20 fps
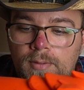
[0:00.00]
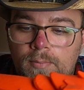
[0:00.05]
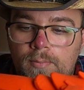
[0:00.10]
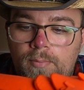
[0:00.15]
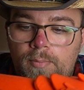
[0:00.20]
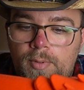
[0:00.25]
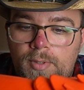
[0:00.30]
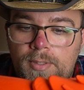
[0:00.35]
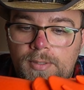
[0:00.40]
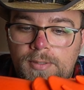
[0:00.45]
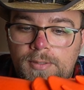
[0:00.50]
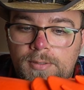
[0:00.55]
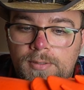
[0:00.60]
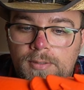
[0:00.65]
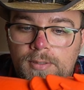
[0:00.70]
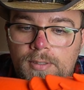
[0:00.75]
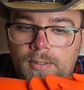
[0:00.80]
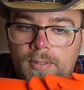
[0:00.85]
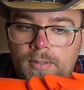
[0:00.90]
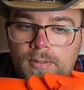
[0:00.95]
but
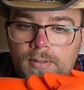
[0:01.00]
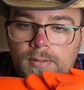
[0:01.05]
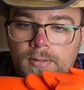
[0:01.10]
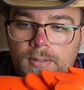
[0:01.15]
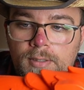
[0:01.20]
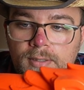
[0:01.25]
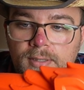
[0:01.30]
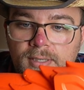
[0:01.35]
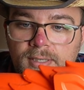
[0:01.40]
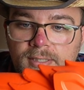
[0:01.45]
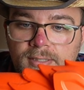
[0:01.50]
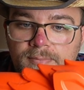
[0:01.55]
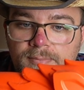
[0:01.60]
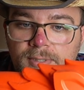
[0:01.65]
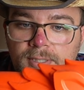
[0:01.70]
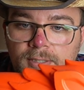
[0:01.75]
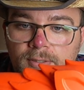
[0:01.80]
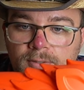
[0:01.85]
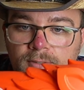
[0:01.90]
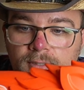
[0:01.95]
I think it's
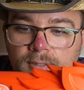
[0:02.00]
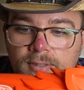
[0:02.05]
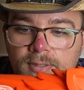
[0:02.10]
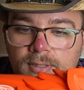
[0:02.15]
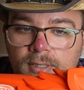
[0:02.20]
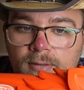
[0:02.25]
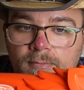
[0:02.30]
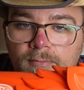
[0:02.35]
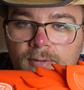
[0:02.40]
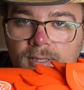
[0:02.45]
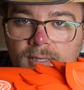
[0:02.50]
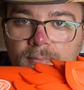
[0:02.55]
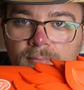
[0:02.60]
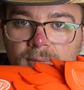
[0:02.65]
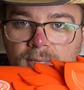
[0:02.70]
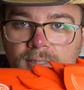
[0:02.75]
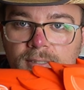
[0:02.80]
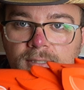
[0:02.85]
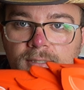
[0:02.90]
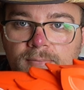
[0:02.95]
because it's not really
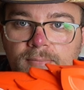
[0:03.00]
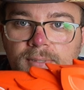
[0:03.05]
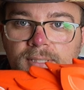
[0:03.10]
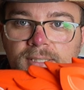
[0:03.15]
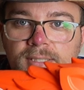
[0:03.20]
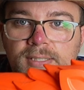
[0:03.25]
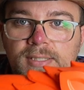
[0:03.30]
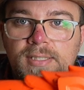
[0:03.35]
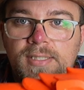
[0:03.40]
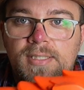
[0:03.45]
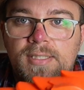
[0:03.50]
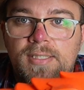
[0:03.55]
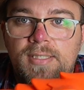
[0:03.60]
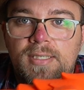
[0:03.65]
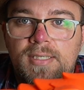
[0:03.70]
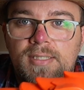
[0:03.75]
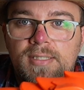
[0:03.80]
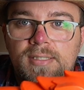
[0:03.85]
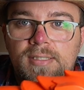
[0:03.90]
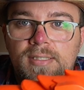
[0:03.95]
meant to be seen
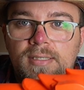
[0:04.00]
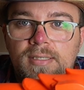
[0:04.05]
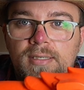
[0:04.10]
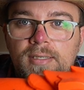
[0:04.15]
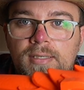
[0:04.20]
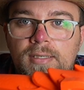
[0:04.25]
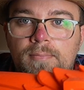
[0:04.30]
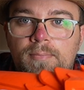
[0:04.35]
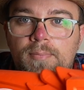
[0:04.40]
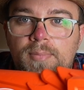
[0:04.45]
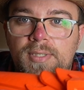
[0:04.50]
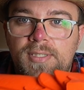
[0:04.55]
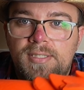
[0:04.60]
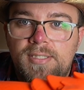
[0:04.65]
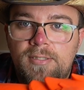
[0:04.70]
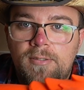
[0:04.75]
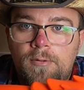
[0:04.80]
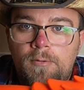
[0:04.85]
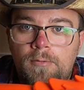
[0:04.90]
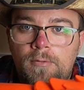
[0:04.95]
as a
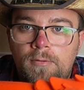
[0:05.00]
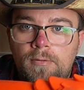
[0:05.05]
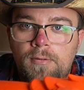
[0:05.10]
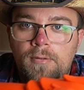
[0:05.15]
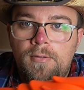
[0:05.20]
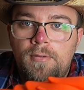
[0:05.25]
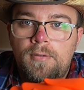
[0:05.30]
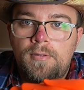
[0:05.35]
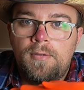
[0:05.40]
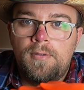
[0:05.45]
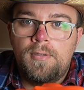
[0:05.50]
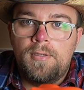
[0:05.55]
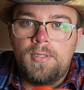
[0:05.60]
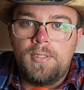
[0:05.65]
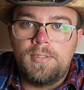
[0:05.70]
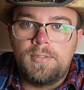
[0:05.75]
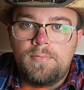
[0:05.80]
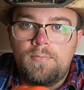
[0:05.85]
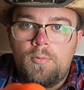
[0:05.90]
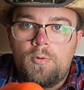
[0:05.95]
pistol.
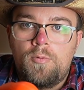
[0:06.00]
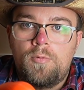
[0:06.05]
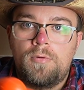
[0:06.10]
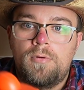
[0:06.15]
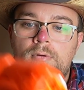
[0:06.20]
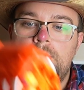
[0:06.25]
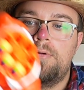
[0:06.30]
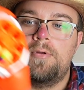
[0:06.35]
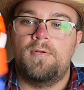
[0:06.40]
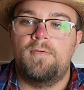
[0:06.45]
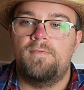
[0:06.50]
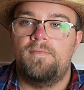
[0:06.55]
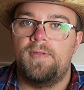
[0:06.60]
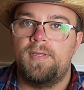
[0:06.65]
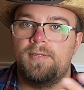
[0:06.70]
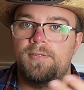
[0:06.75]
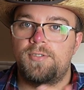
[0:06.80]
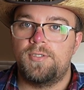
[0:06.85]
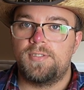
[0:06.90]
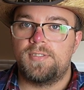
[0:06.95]
It's more of
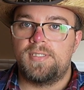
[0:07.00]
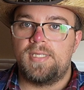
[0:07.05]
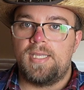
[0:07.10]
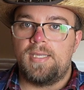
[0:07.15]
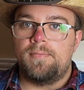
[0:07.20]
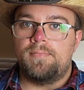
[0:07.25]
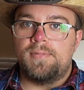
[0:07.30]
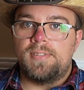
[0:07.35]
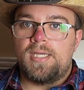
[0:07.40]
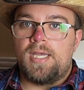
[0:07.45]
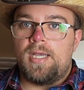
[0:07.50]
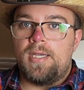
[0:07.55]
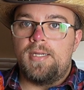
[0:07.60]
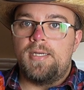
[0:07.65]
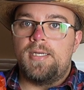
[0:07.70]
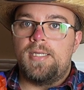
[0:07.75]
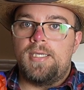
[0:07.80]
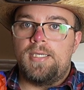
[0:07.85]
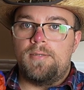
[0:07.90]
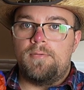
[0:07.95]
just a
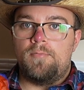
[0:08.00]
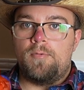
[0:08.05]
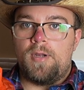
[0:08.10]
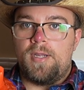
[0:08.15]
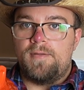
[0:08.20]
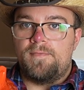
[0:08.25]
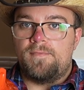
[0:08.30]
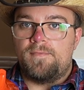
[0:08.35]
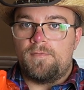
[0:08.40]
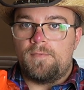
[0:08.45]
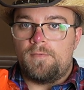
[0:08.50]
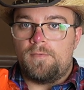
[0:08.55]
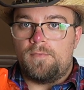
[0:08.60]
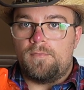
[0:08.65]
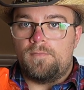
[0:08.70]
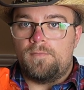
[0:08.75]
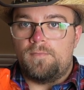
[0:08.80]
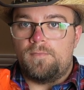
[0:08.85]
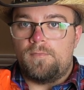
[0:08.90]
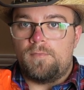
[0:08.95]
tiny rifle
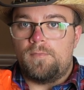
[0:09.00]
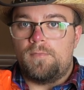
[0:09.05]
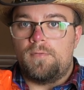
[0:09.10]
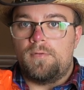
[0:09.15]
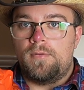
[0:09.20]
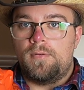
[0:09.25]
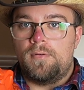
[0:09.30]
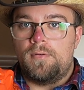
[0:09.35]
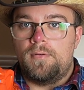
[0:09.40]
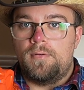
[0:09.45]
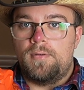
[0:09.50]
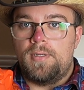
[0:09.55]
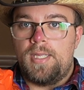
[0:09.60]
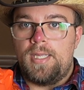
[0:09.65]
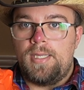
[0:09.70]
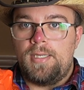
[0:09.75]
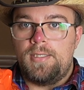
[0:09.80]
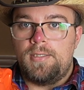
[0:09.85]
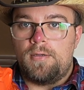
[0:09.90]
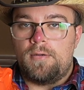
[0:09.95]
for
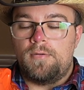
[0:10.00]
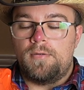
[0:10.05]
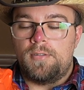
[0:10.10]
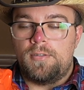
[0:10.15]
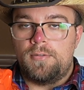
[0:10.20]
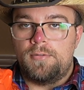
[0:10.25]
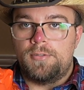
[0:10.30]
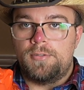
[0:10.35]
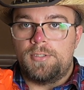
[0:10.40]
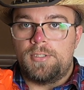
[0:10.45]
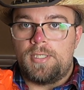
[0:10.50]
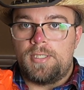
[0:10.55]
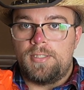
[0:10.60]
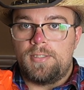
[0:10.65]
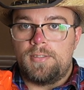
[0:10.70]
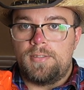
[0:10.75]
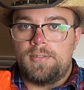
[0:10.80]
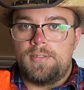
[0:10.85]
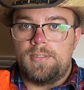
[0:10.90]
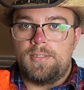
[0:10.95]
a younger
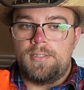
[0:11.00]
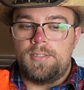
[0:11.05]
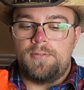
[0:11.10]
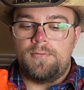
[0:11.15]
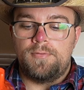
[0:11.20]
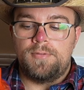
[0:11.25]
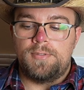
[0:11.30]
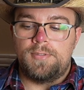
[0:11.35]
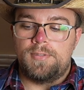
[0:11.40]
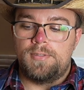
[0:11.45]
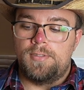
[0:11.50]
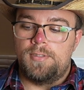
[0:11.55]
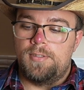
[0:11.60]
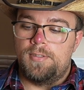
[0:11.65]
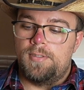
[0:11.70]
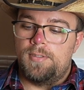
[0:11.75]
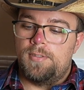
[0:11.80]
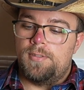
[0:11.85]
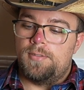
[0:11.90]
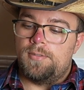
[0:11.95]
child to use.
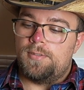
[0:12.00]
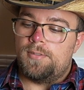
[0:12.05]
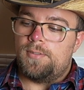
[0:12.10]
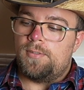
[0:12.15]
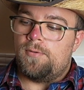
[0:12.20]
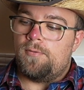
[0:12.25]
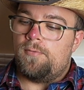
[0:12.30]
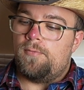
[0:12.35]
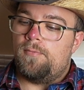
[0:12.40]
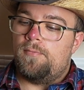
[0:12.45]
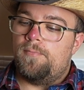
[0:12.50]
So